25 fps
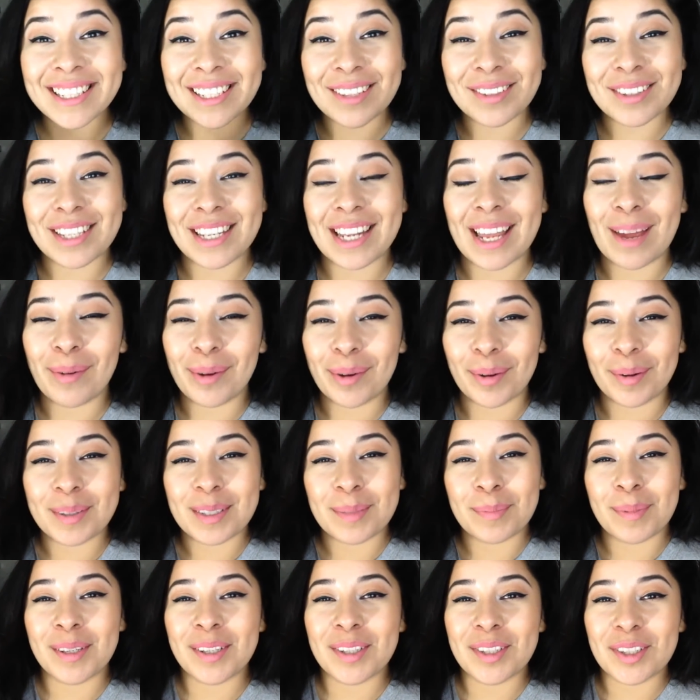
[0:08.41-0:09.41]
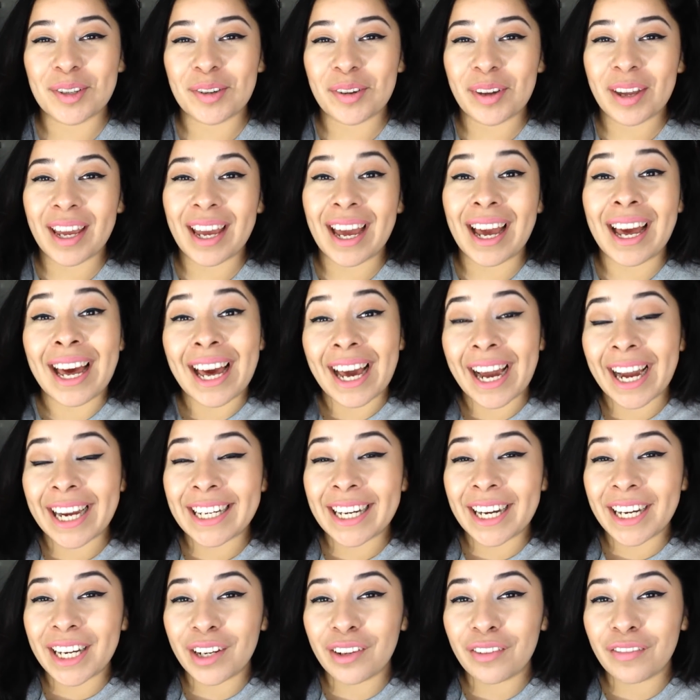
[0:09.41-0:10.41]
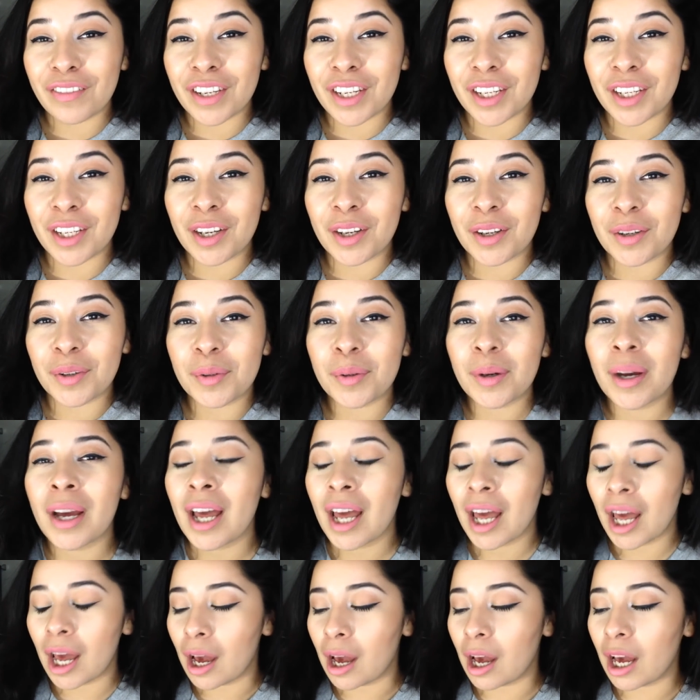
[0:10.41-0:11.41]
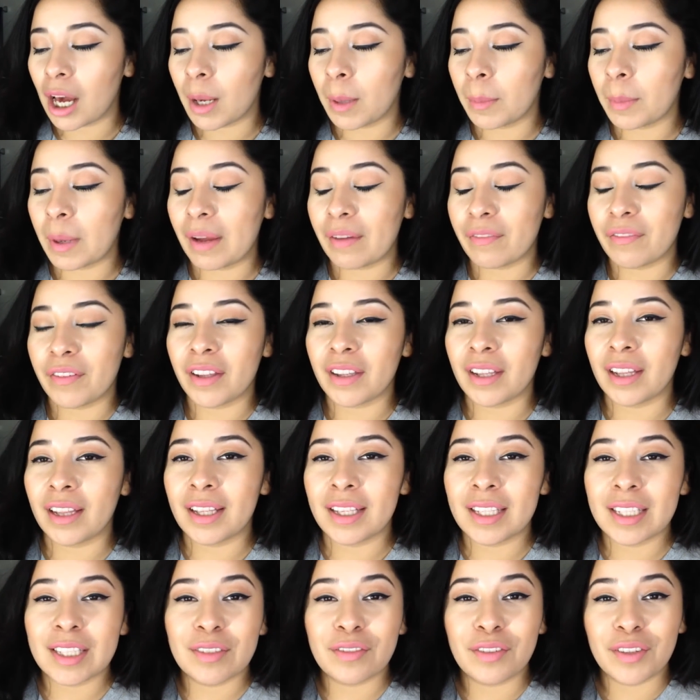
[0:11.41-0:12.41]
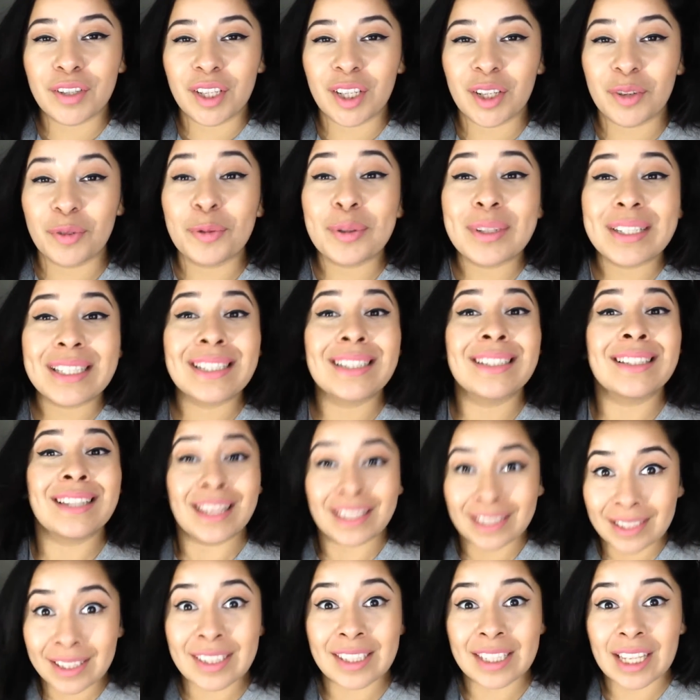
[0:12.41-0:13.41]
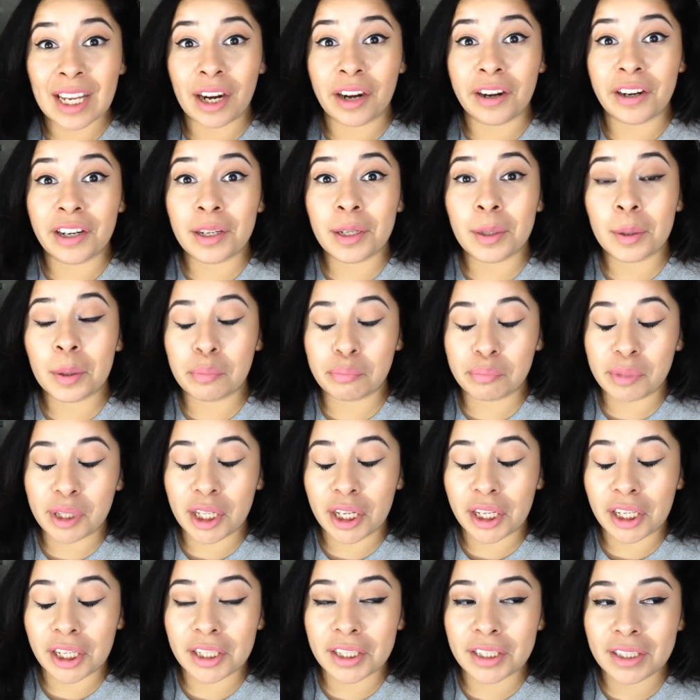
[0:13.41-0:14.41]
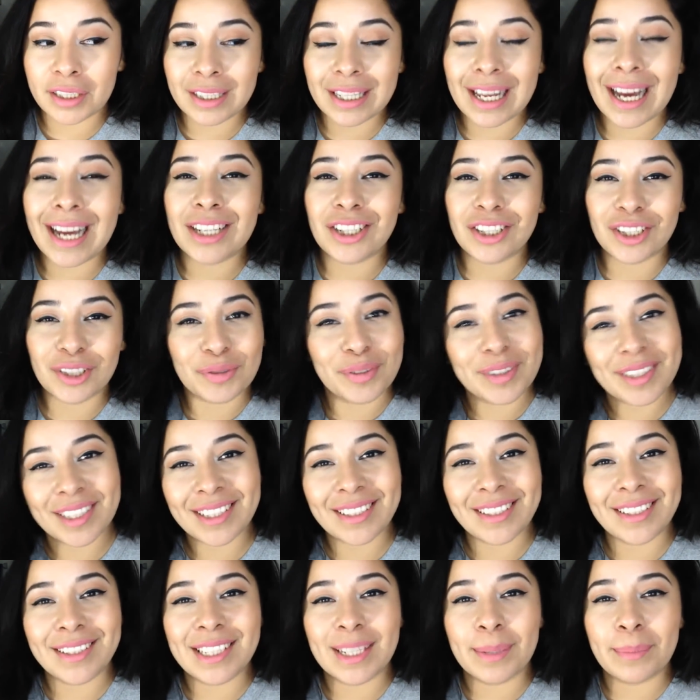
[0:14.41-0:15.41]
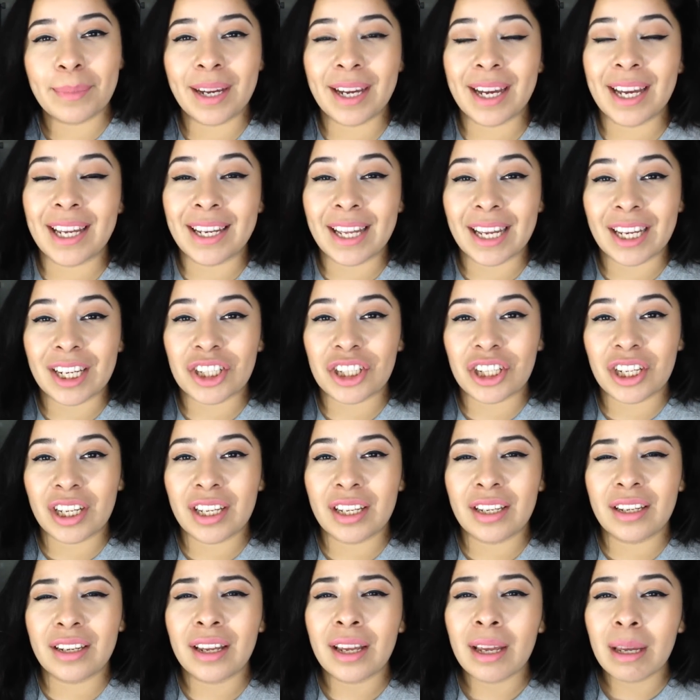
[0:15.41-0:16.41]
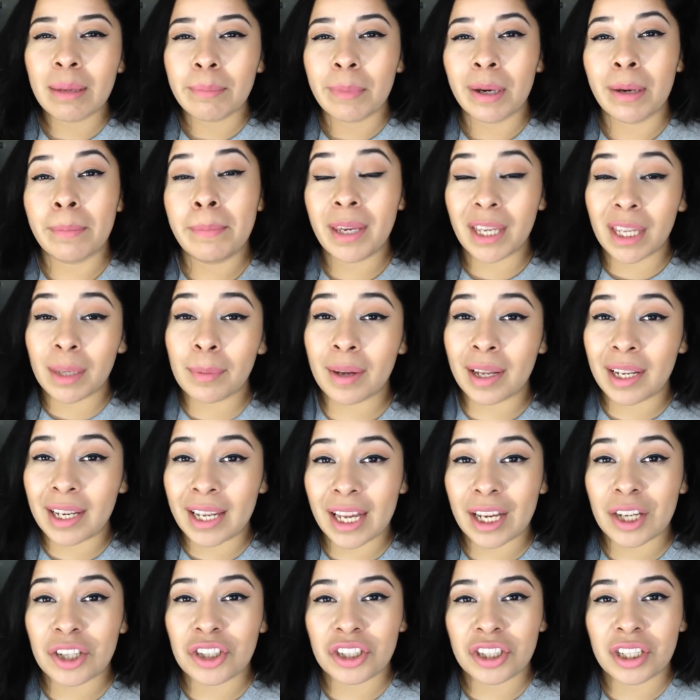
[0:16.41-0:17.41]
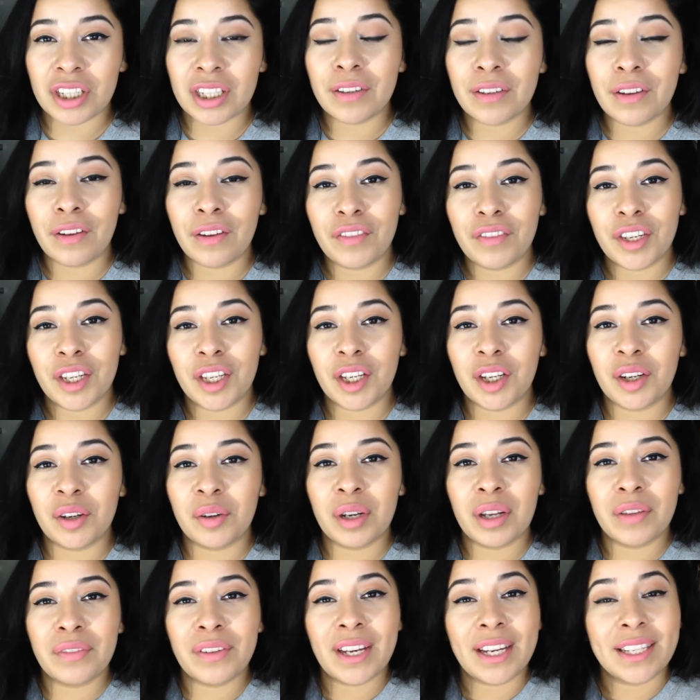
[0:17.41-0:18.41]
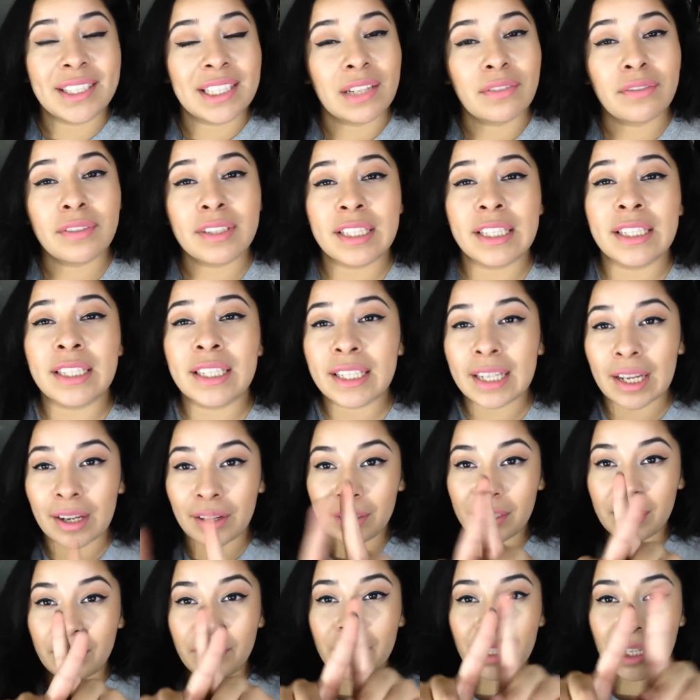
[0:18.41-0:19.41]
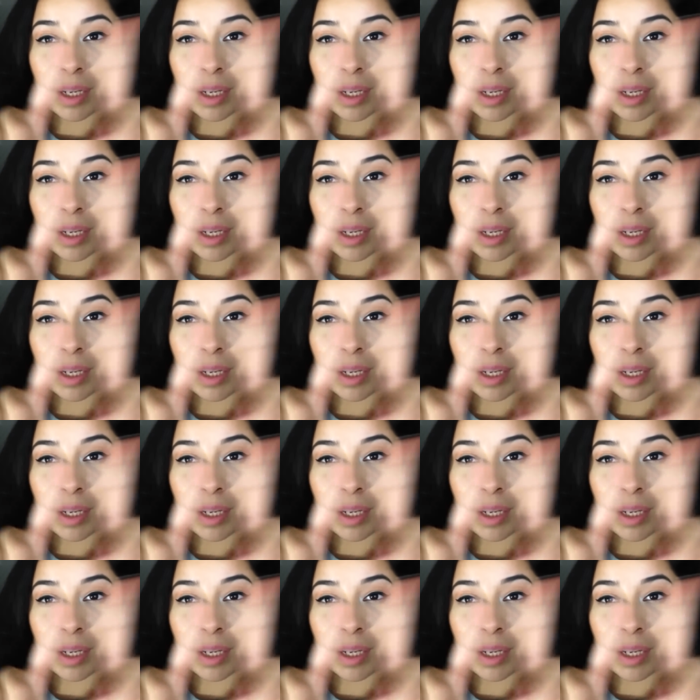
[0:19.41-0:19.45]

so today I'm going to be doing a highlighting video. I felt that this video was necessary because I just recently did my collection, a makeup collection video. If you guys haven't seen it, I'll leave